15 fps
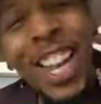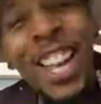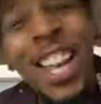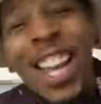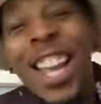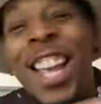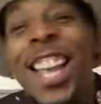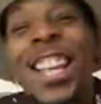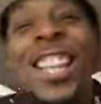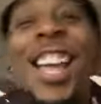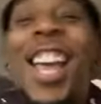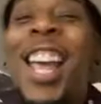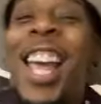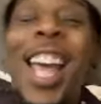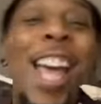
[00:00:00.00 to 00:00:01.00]
they,
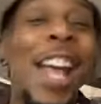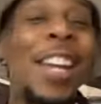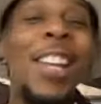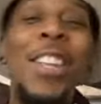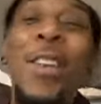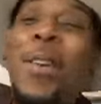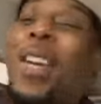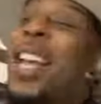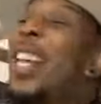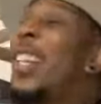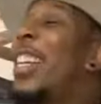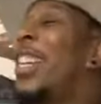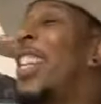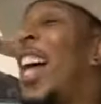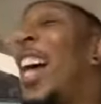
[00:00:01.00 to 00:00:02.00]
they ain't handed you
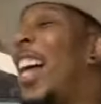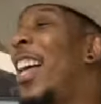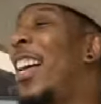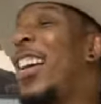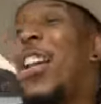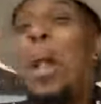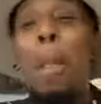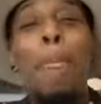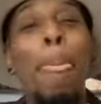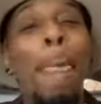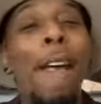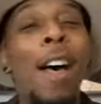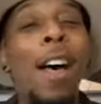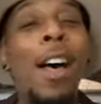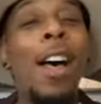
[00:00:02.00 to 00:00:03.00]
nothing, Doc.
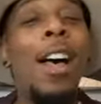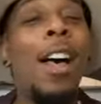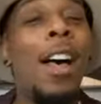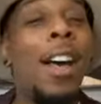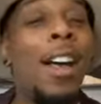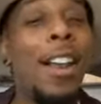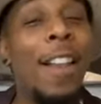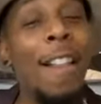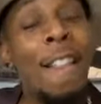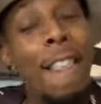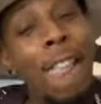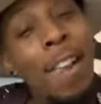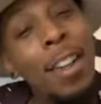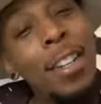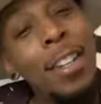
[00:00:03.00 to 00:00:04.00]
Uh-uh.
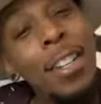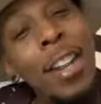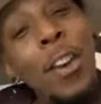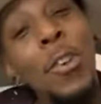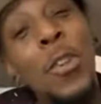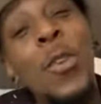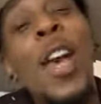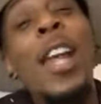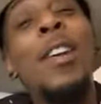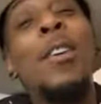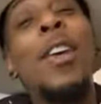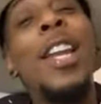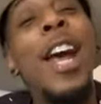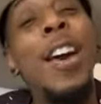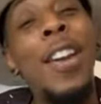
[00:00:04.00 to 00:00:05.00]
No, you
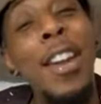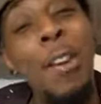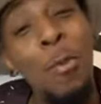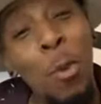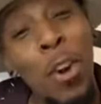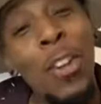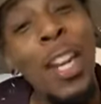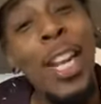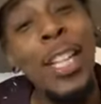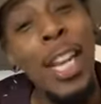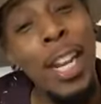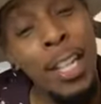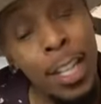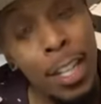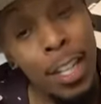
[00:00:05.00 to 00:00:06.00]
gotta get out here and work
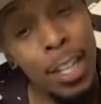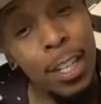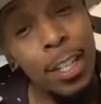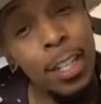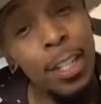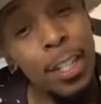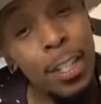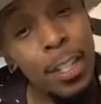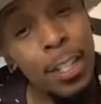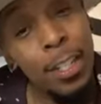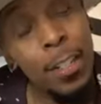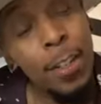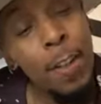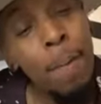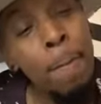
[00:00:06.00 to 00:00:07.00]
like they did.
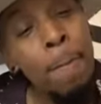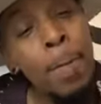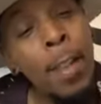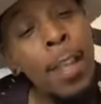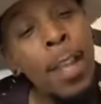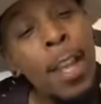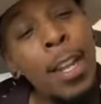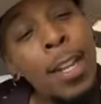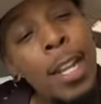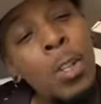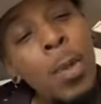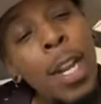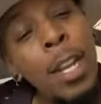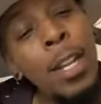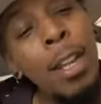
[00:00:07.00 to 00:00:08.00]
And
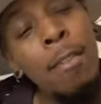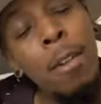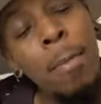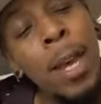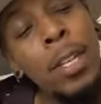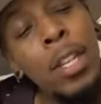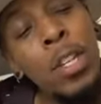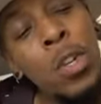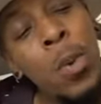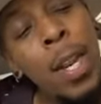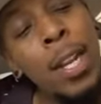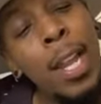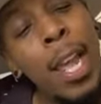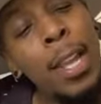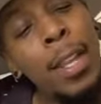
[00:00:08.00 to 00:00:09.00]
that's what I loved about
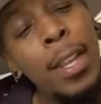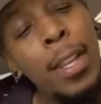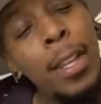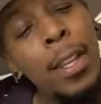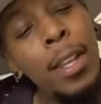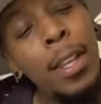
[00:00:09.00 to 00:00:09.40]
Detroit. Like,